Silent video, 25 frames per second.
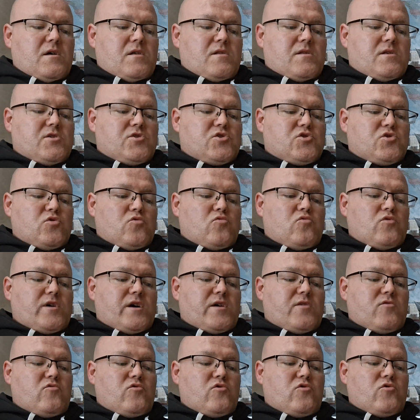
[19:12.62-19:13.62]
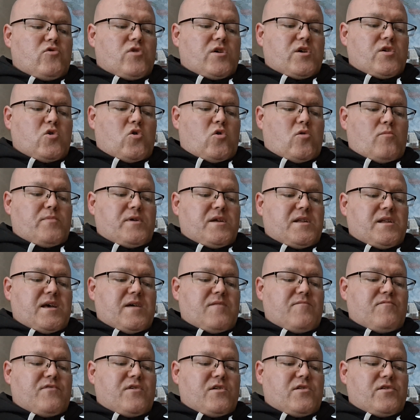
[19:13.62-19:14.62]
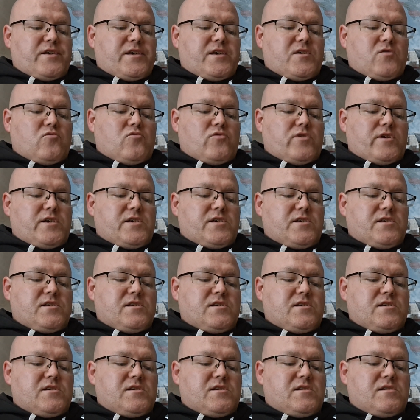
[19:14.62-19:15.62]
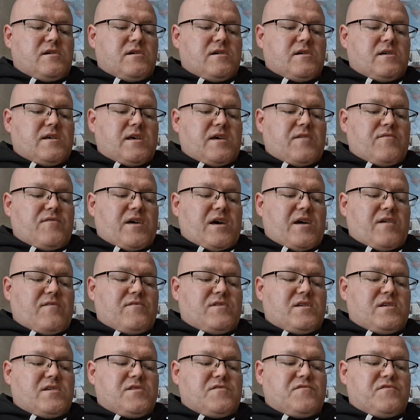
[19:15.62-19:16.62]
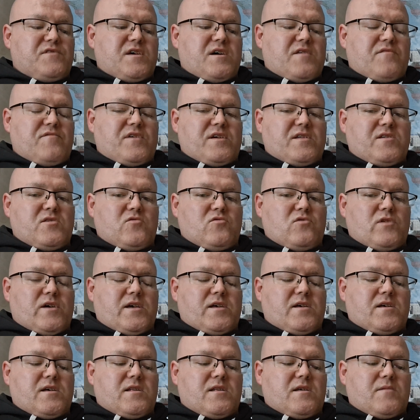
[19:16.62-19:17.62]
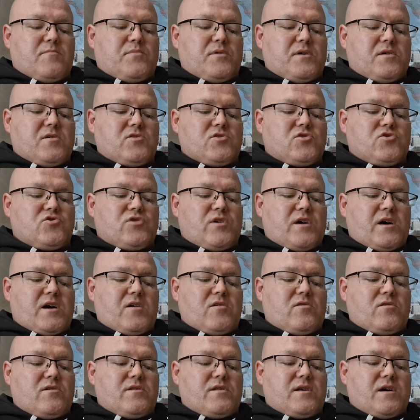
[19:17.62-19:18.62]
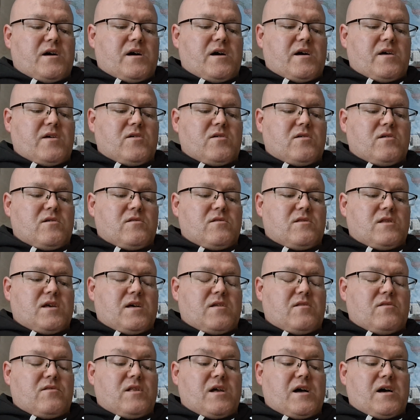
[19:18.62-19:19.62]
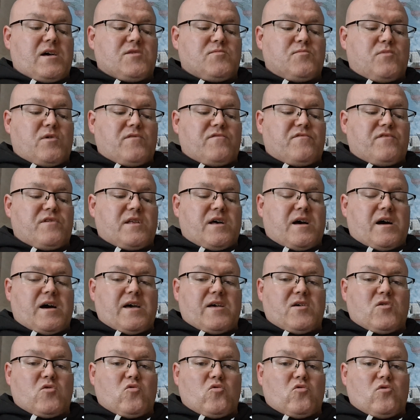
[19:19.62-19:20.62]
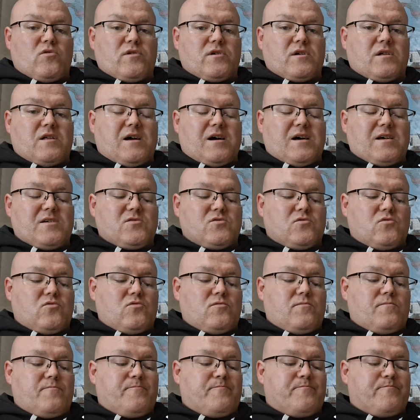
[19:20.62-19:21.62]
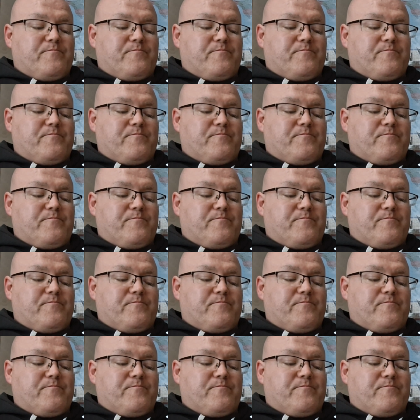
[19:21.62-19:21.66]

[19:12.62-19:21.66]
The schoolgirl, who cannot be named for legal reasons, gave evidence via video link at the pair's trial last month at the High Court in Glasgow.